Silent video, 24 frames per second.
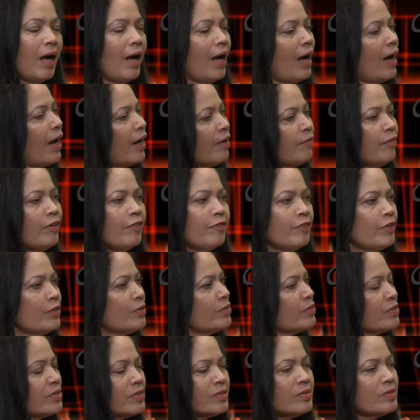I
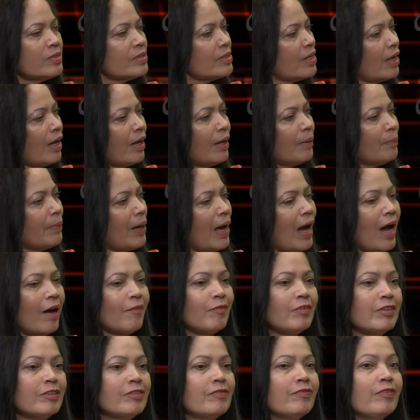refuse to stop. I
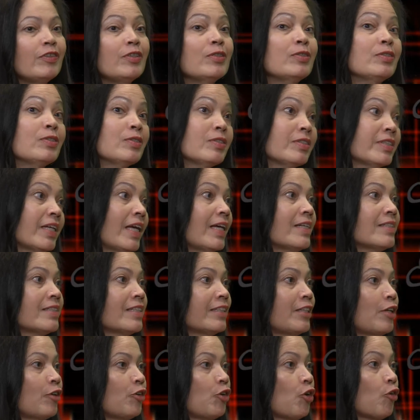refuse to say as
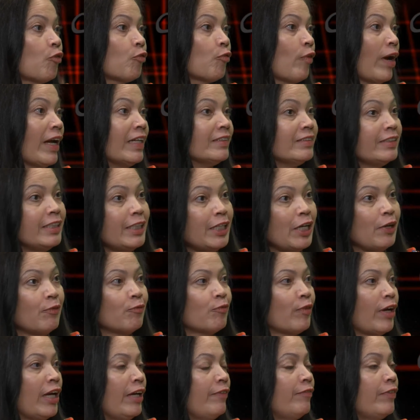if you're ranting and
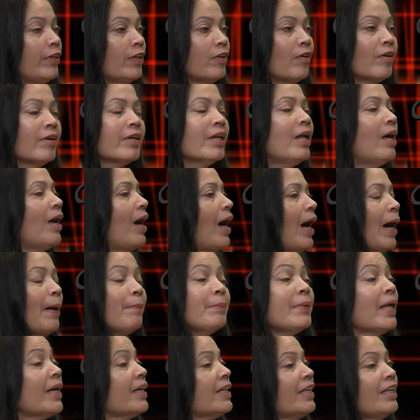raving on.
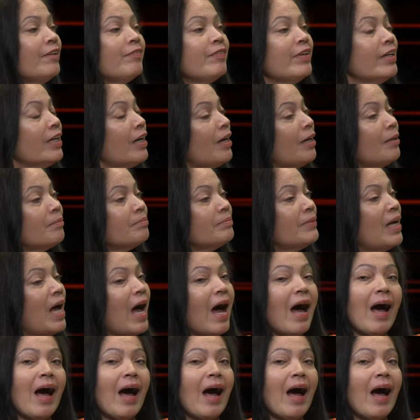I'm not giving up.